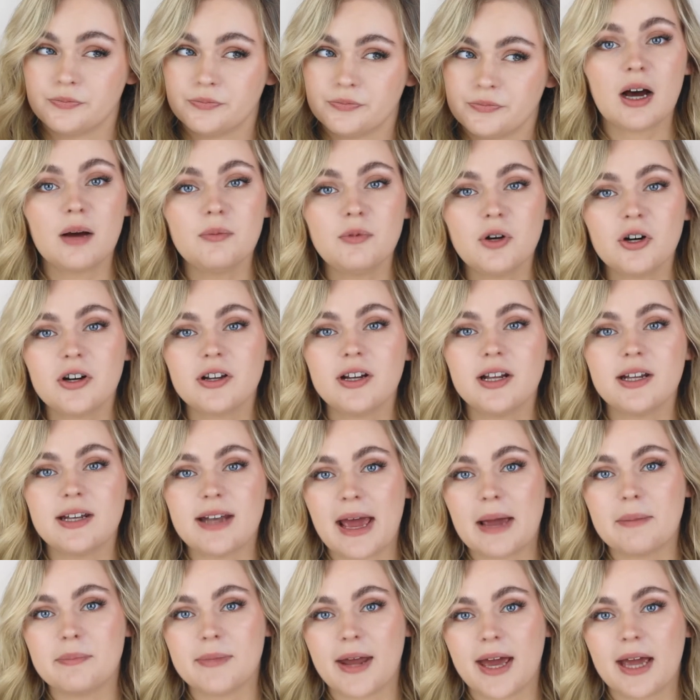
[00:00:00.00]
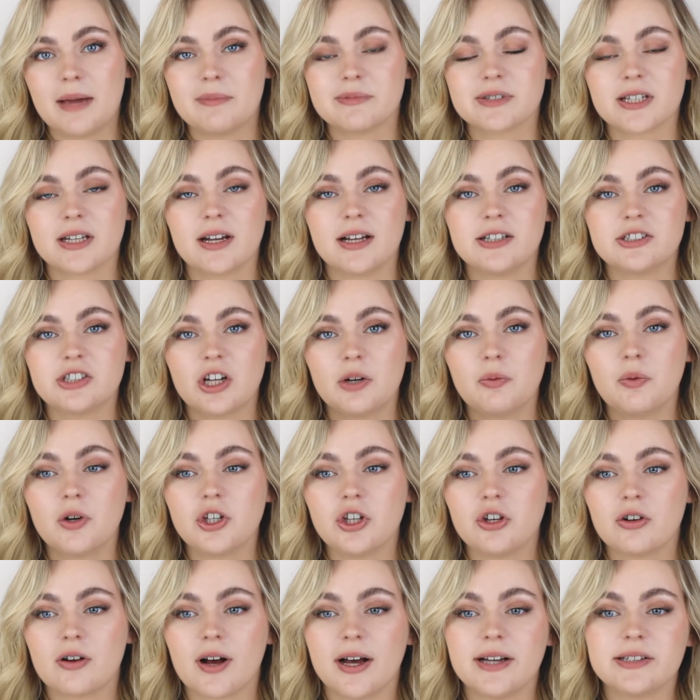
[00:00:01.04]
Now I'm not going to name names, and I don't want
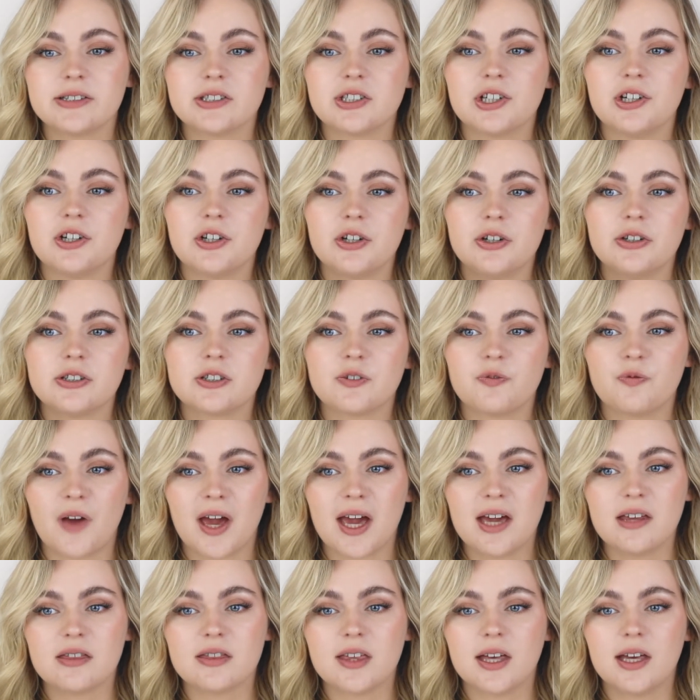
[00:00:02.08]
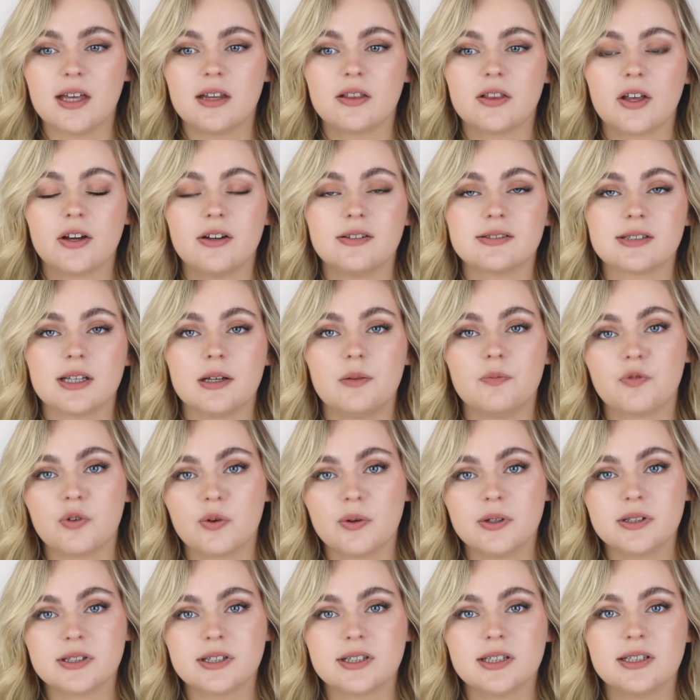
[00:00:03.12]
you guys to lose faith in those
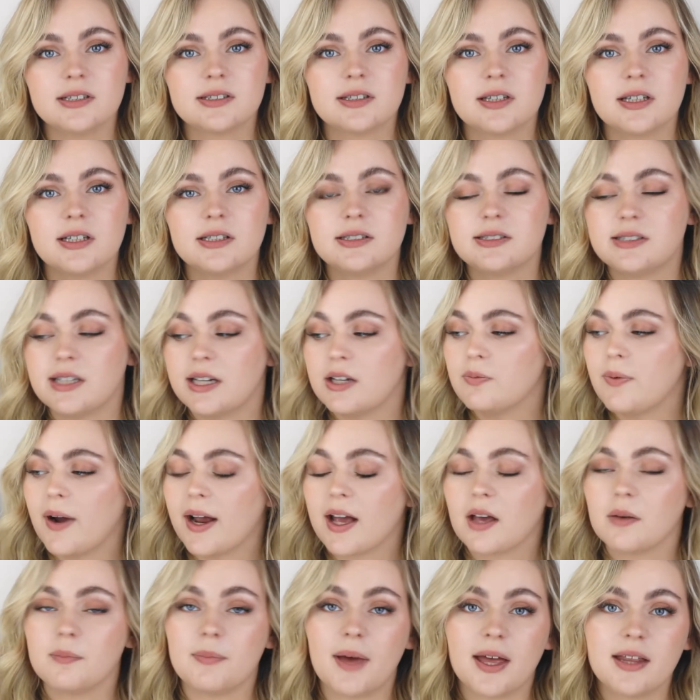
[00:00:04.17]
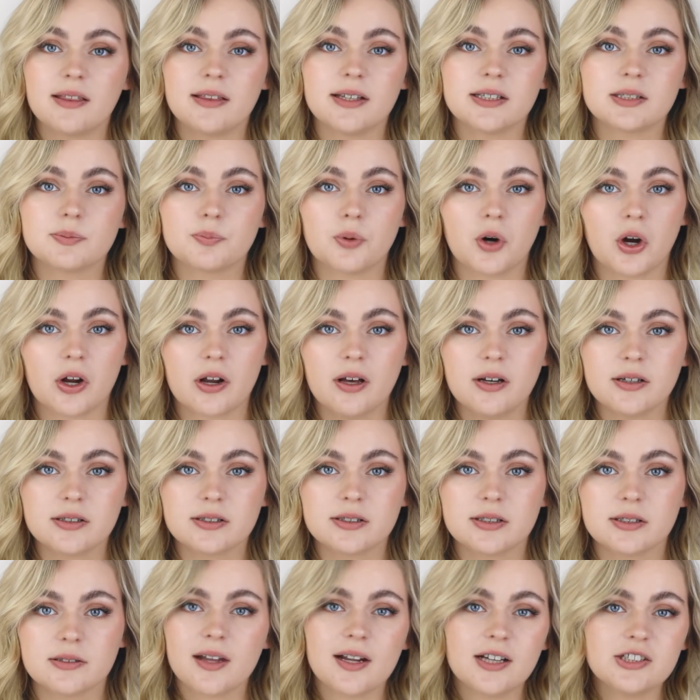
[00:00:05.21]
influencers that did recommend this
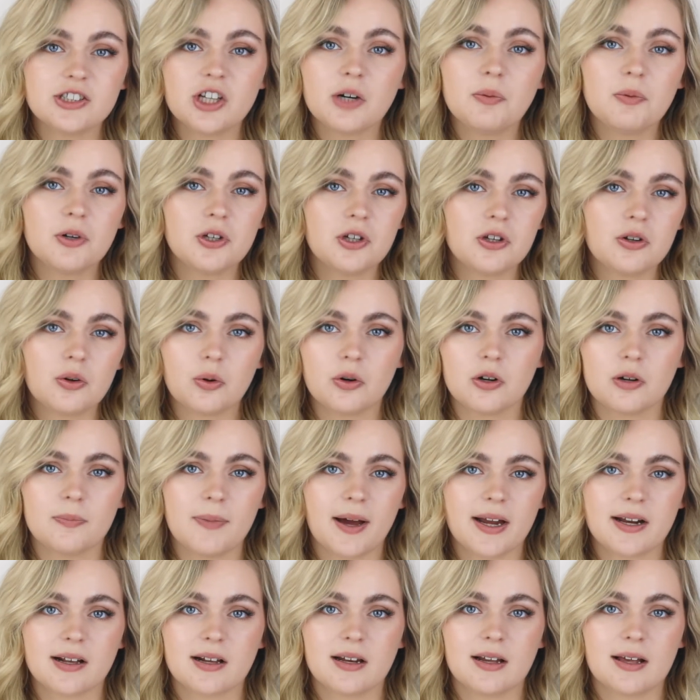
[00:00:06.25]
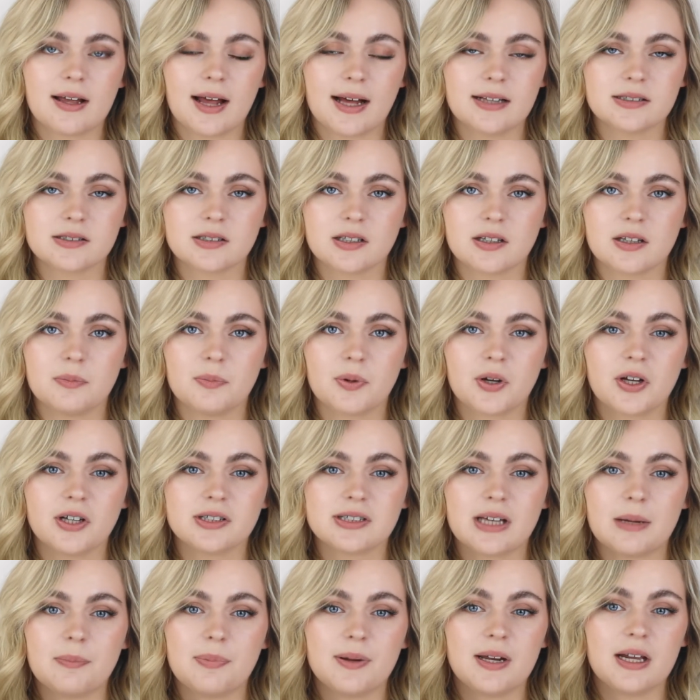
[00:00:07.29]
product, and I don't want you to automatically cancel them because
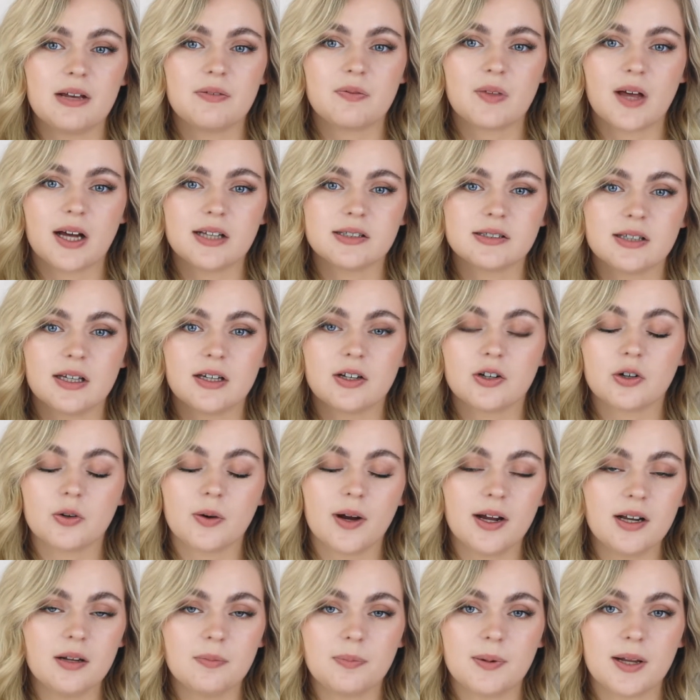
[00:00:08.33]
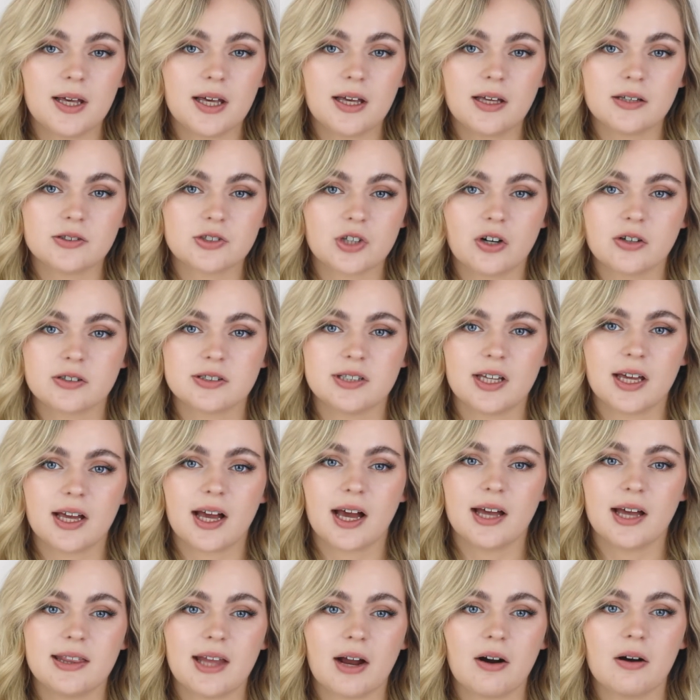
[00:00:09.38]
I believe that's incredibly toxic
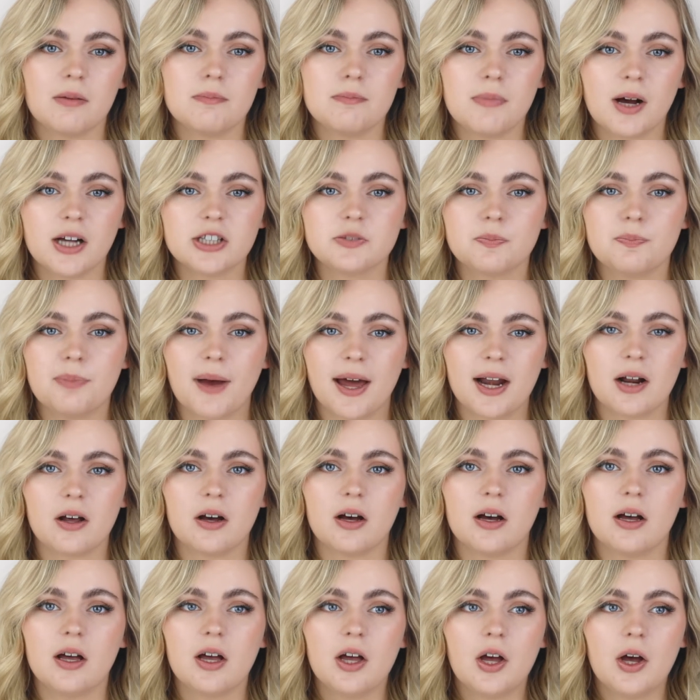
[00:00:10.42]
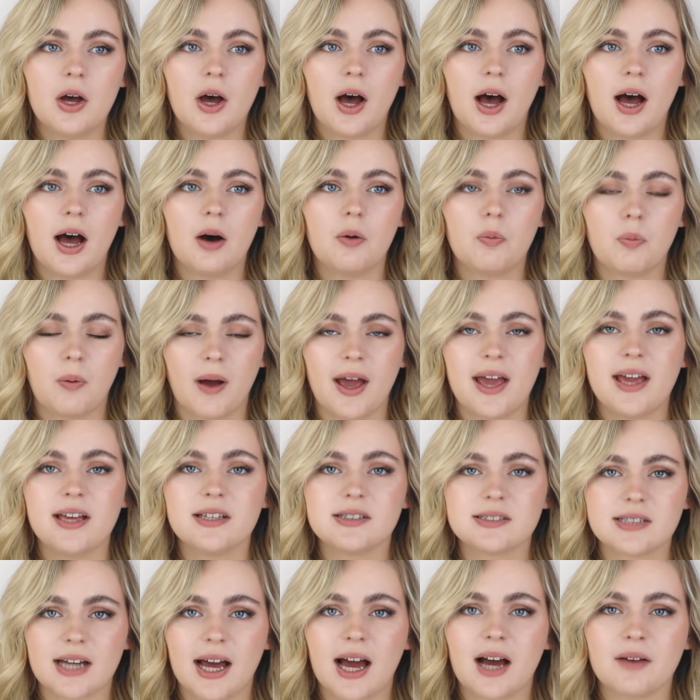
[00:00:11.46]
there are much better
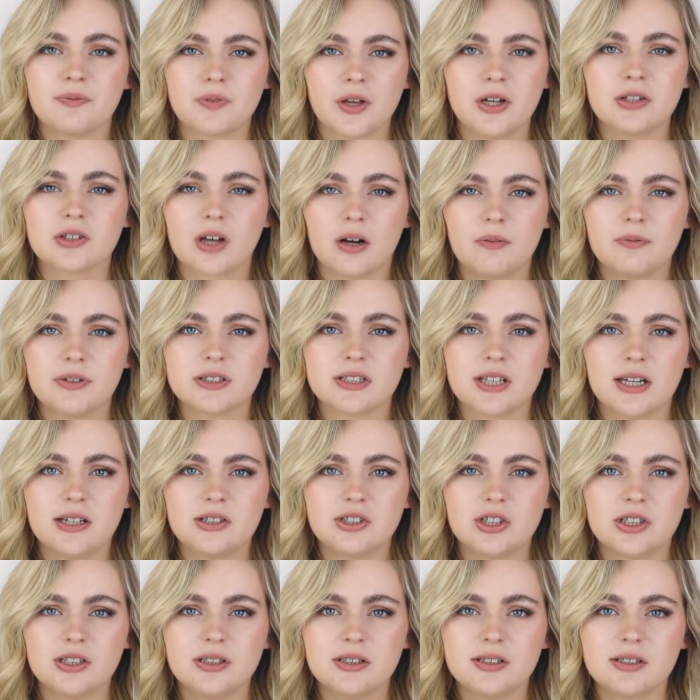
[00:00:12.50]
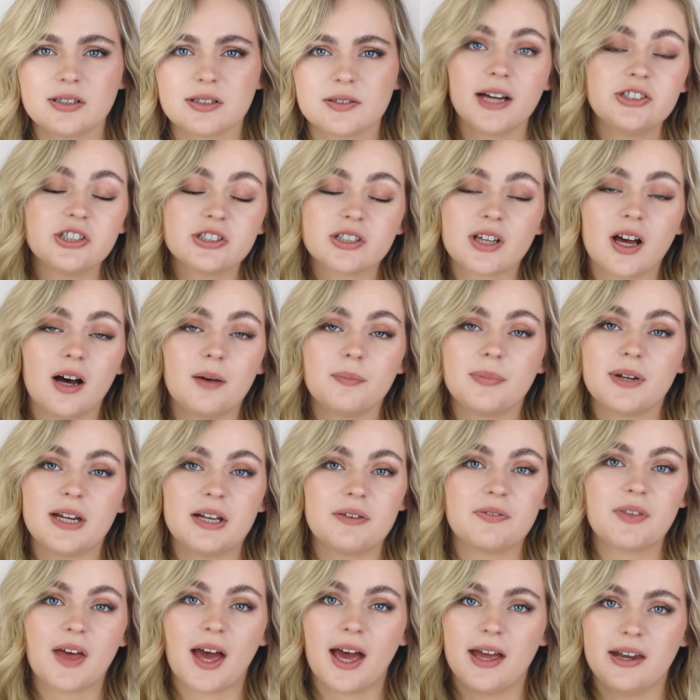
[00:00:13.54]
ways to have those conversations. I just can't
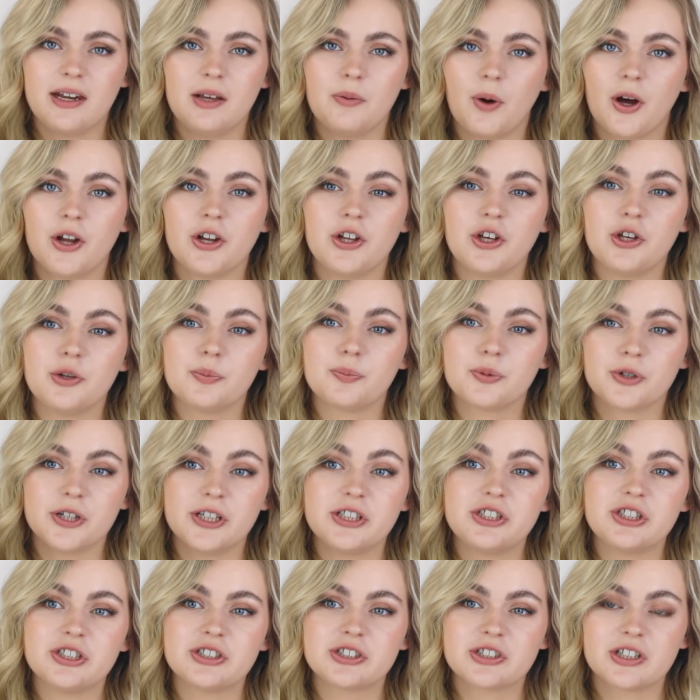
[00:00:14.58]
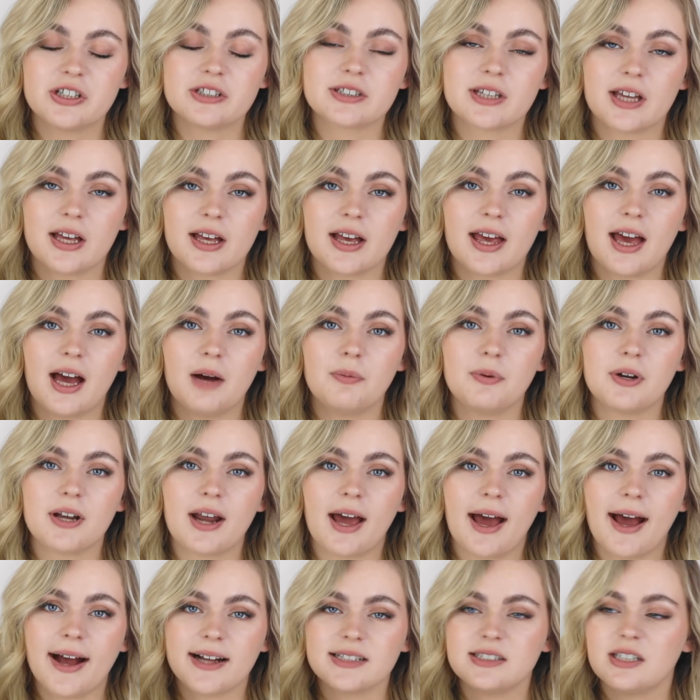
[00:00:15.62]
believe that anyone who preaches good skincare would
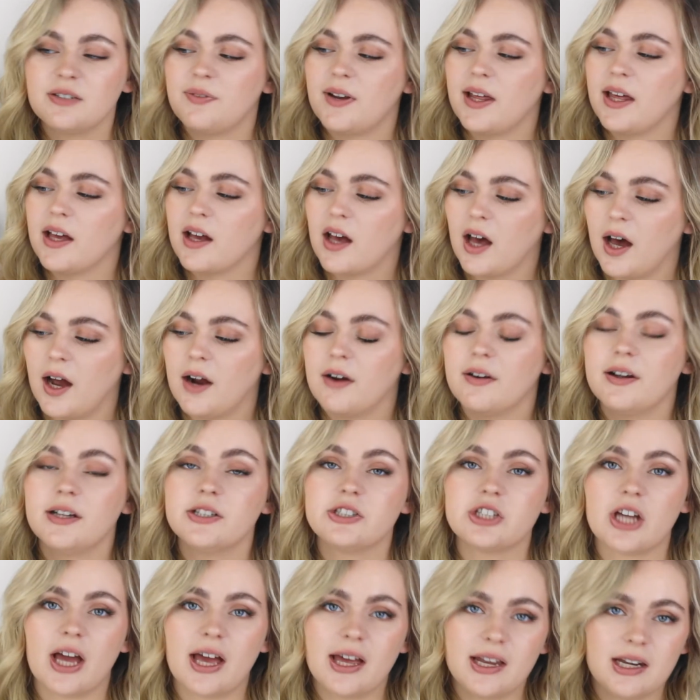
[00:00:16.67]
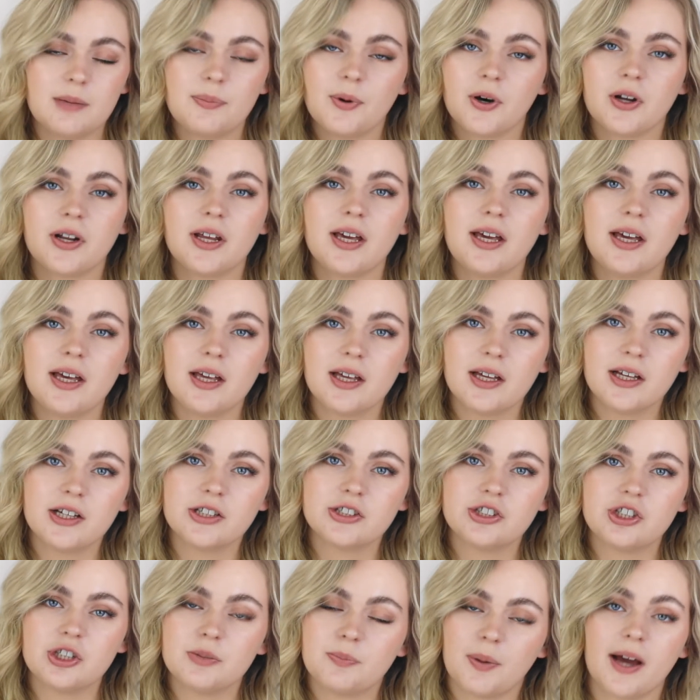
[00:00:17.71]
actively encourage anybody
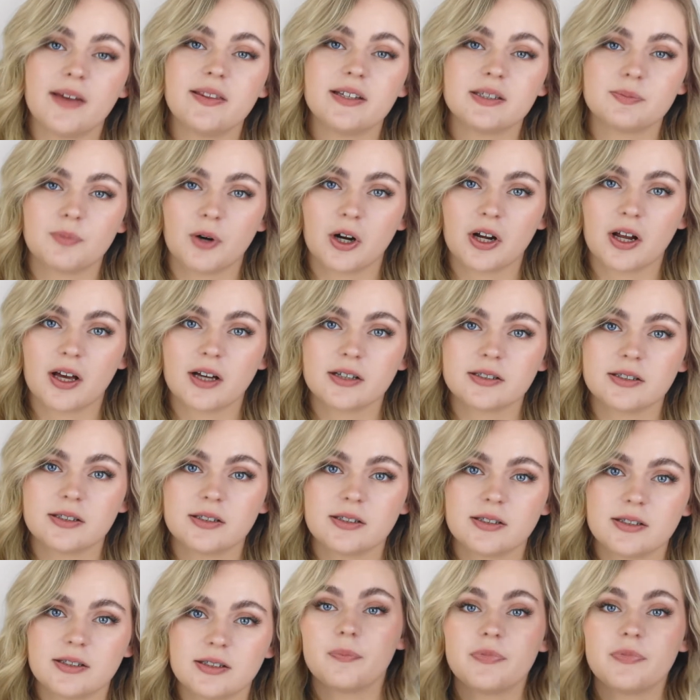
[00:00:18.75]
to buy this product.